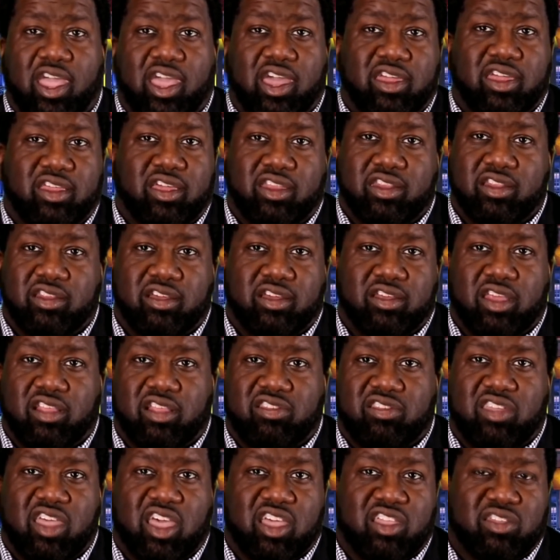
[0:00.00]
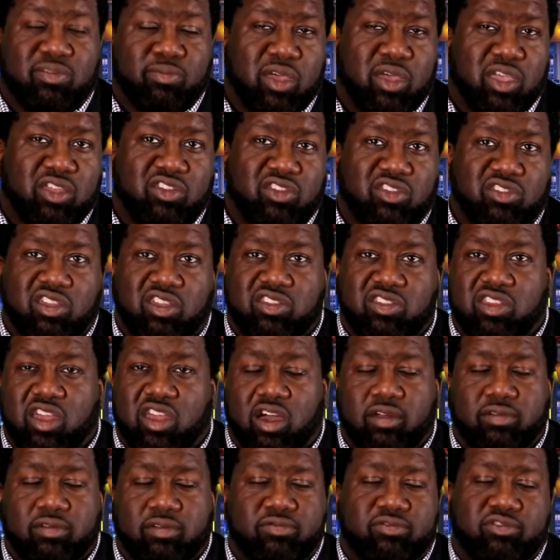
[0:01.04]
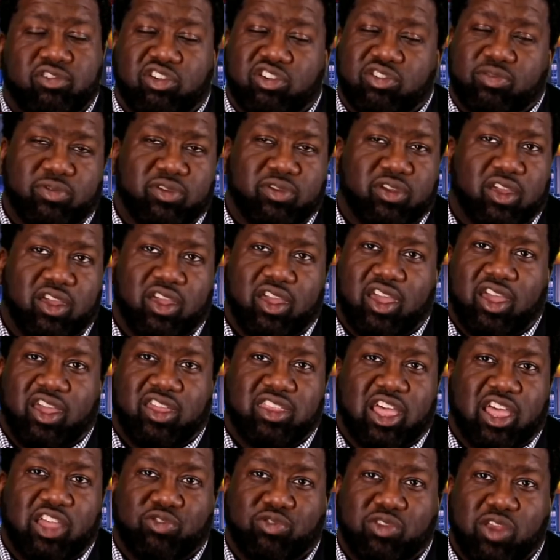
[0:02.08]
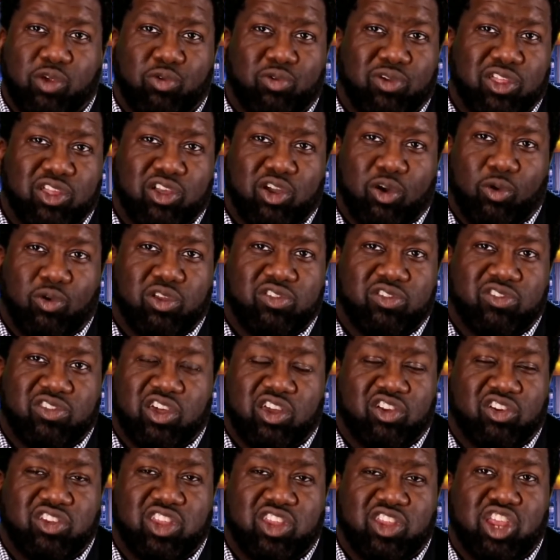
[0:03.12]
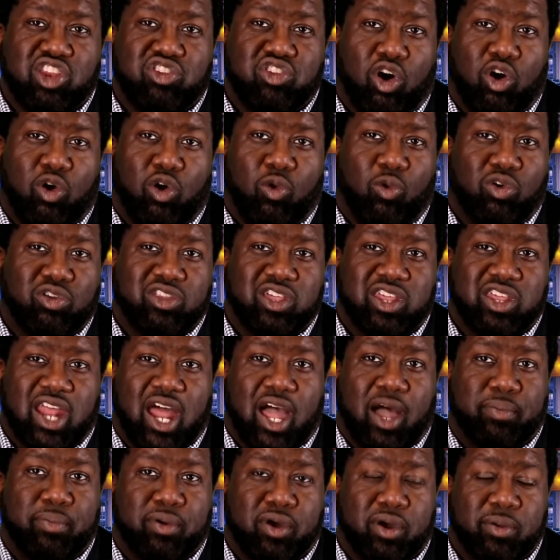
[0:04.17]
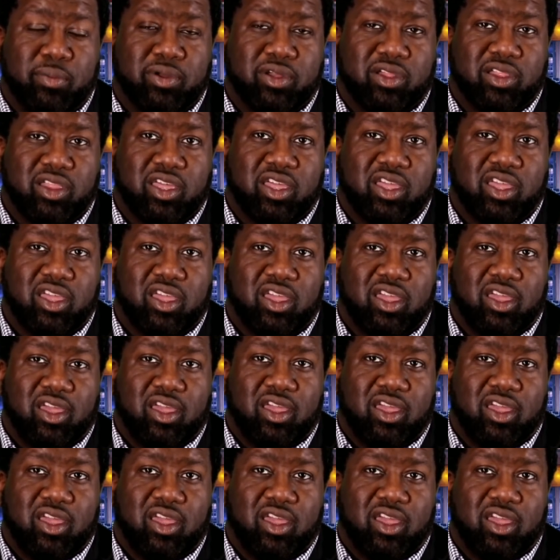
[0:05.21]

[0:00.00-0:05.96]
and and, and they text messages, and uh, trust me, that's when they really gonna want to settle because they don't want it out publicly,